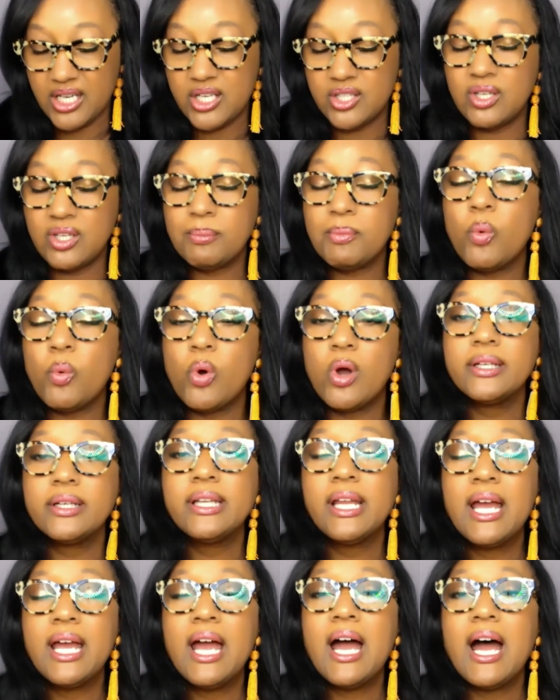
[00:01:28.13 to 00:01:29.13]
And number
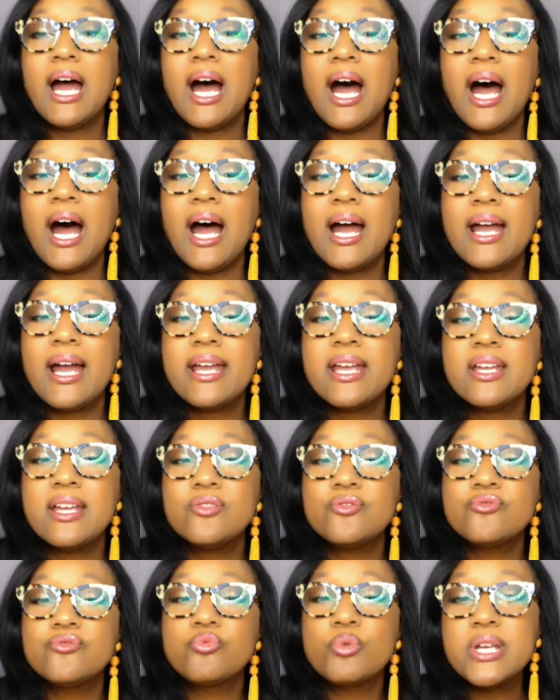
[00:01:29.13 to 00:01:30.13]
one,
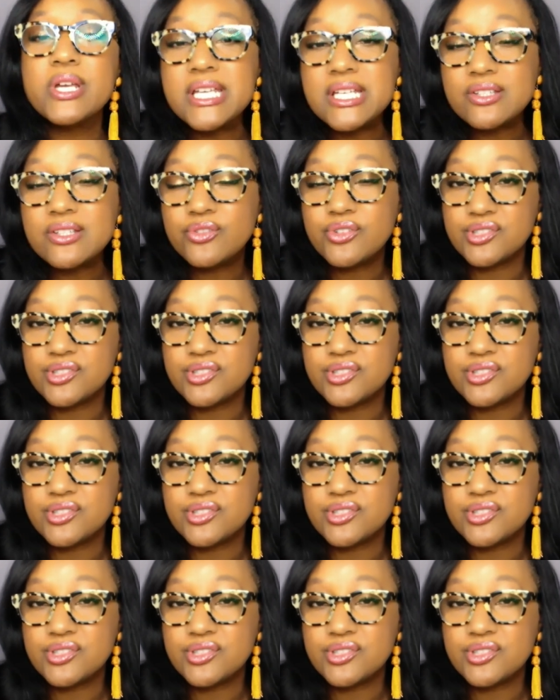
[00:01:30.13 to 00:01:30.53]
I read